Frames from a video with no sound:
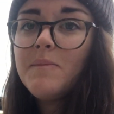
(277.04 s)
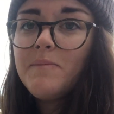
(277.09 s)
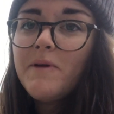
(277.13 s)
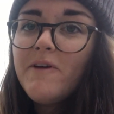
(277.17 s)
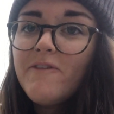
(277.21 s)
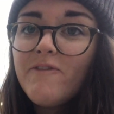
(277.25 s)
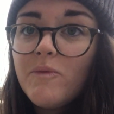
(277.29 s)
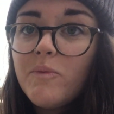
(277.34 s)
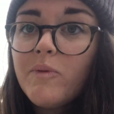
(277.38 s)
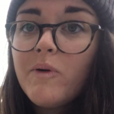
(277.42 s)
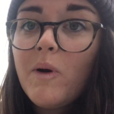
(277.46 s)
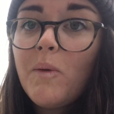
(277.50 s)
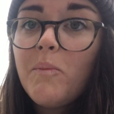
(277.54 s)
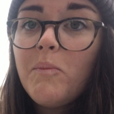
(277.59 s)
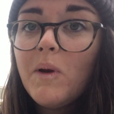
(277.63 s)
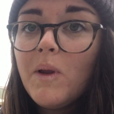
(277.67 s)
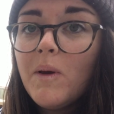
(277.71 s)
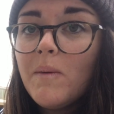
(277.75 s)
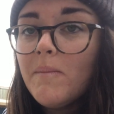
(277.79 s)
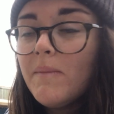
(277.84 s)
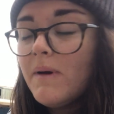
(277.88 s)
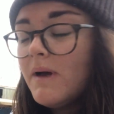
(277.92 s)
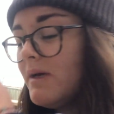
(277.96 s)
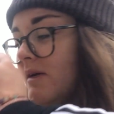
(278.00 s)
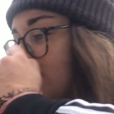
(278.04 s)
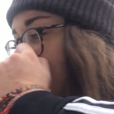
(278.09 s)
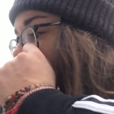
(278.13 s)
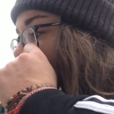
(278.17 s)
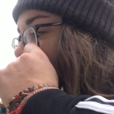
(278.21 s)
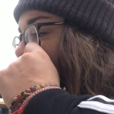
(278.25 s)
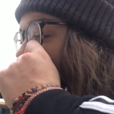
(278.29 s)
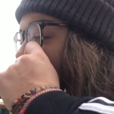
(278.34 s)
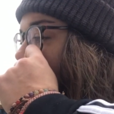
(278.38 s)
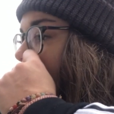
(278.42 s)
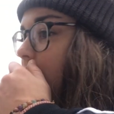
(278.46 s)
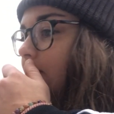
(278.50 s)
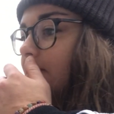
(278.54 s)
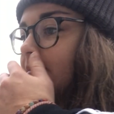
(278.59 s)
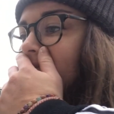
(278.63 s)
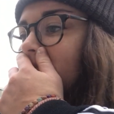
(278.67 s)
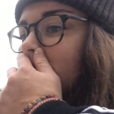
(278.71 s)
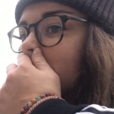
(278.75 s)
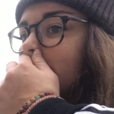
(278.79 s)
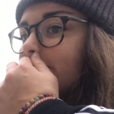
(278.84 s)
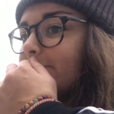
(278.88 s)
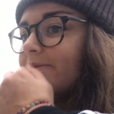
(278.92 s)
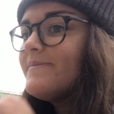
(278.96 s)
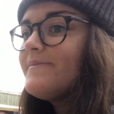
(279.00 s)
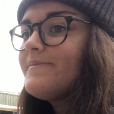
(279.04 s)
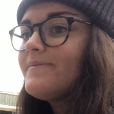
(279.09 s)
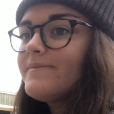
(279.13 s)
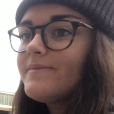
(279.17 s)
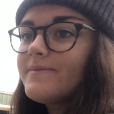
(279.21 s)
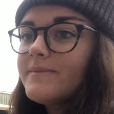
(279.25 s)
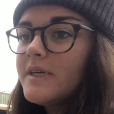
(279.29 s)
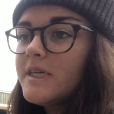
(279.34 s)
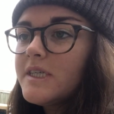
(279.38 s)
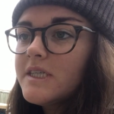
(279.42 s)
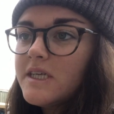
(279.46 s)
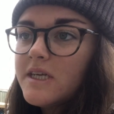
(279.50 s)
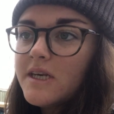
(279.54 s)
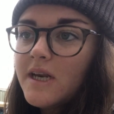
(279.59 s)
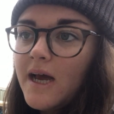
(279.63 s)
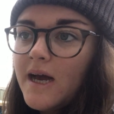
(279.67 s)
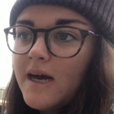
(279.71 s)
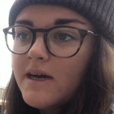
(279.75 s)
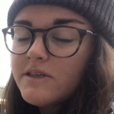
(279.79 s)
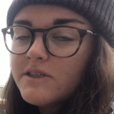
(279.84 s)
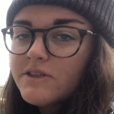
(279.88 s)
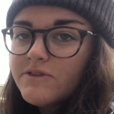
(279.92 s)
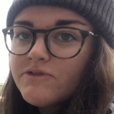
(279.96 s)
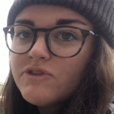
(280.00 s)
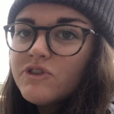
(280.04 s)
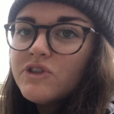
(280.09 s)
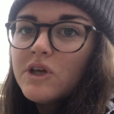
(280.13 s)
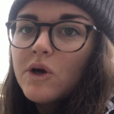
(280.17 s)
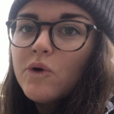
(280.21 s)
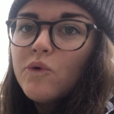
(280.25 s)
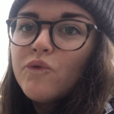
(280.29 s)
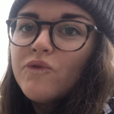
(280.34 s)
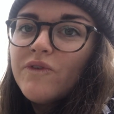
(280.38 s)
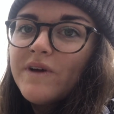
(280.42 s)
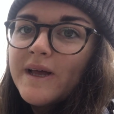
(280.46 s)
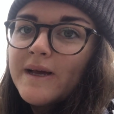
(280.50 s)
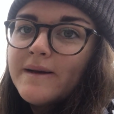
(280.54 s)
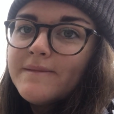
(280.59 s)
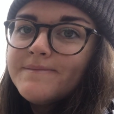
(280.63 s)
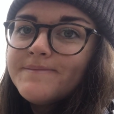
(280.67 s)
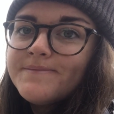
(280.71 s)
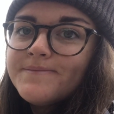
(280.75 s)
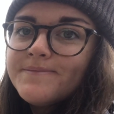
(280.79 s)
Bit of a problem. I don't know how to resolve it.